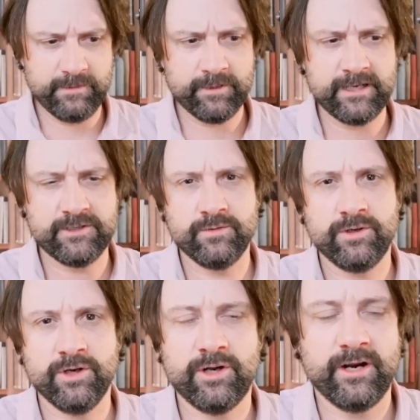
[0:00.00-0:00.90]
that do
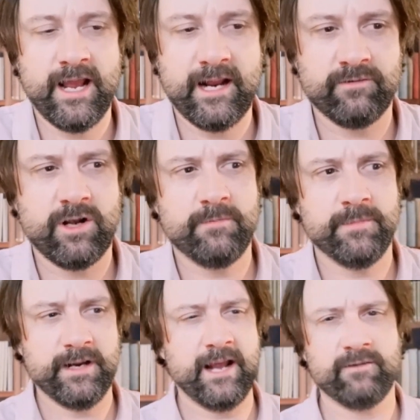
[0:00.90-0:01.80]
good on Adderall,
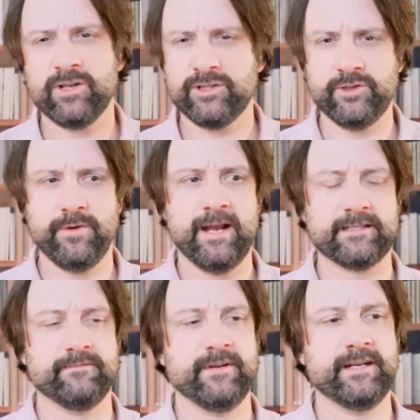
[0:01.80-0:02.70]
but Adderall's too
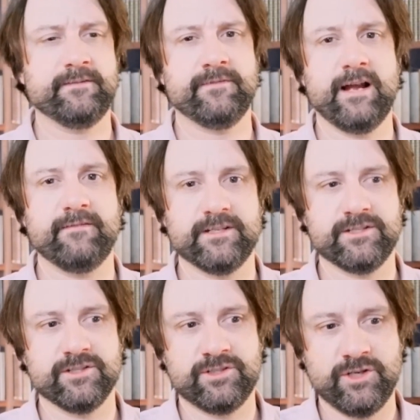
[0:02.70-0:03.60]
activating, Vyvanse
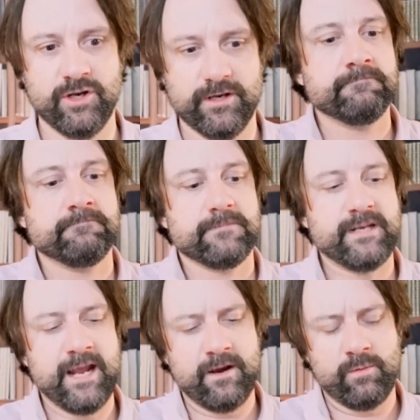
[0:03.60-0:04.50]
is good.
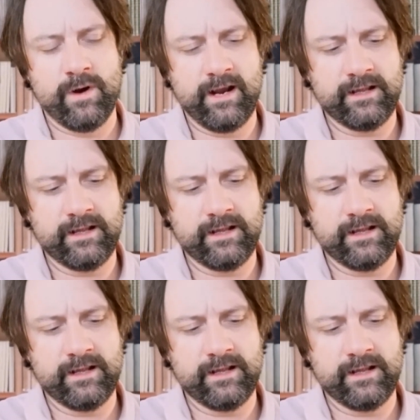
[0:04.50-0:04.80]
Now, while I'd